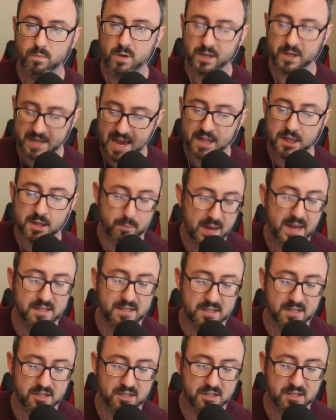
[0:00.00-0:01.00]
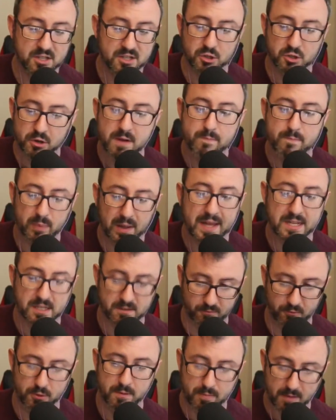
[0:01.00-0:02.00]
Again, the pieces are in place
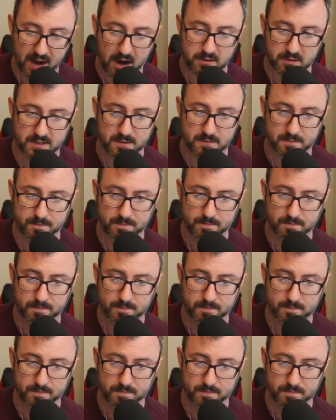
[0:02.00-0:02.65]
for the Bears,